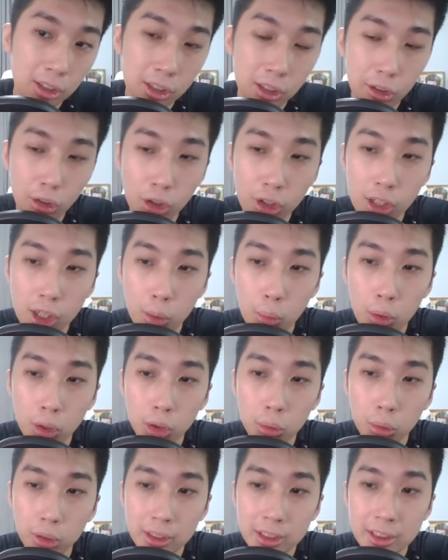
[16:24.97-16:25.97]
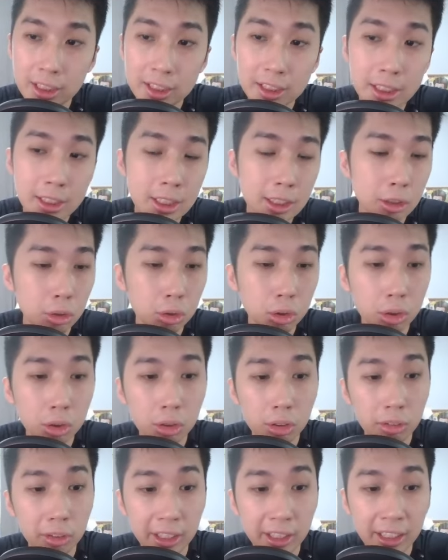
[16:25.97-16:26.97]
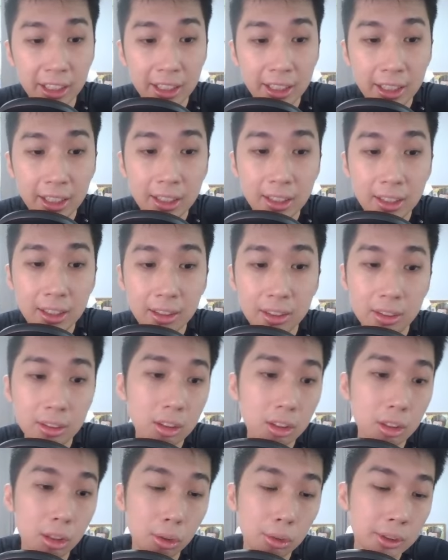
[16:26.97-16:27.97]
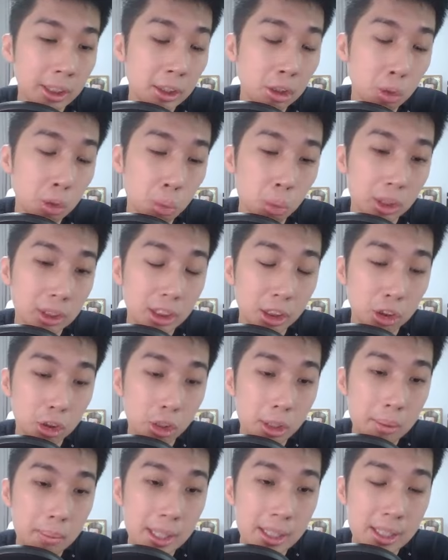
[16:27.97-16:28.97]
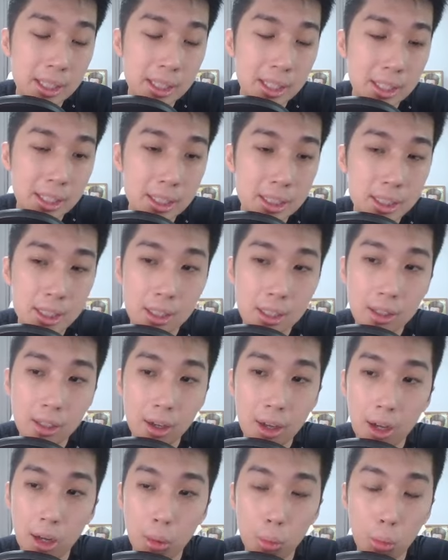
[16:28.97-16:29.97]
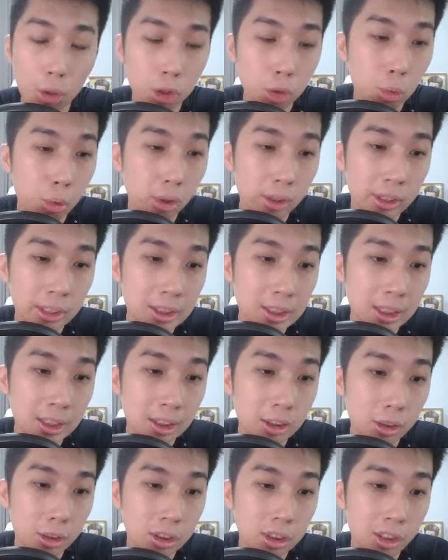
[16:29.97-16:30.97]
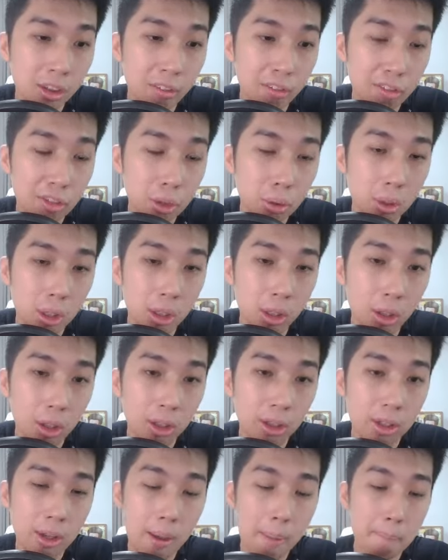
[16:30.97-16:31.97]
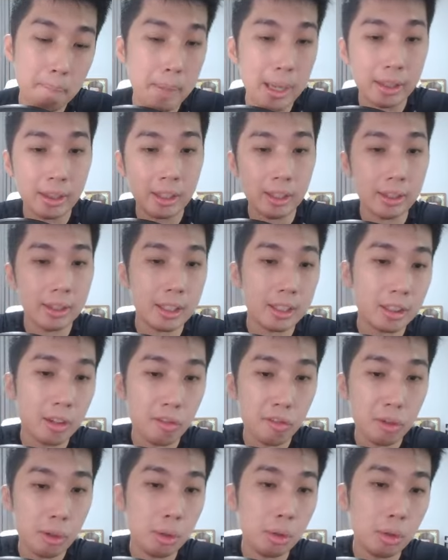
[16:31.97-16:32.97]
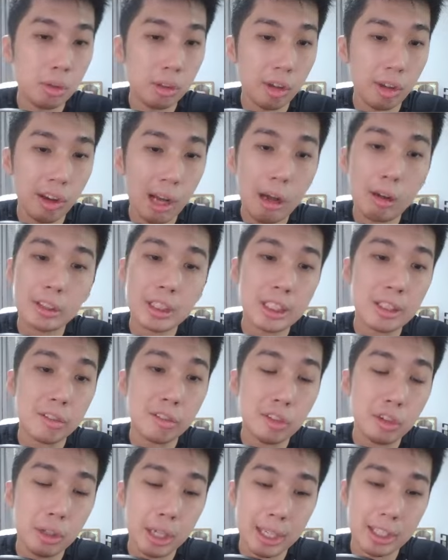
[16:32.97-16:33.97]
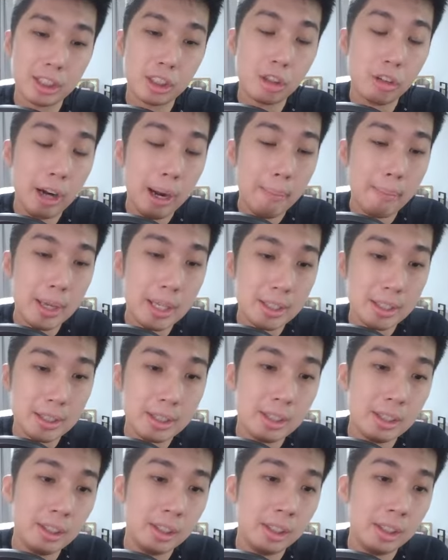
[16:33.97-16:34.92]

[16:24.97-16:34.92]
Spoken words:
Longer wall-to-wall distance. This is already closing towards the 3 meters wall-to-wall distance, so it's going to feel a lot better. It doesn't feel, your house doesn't feel as cramped as,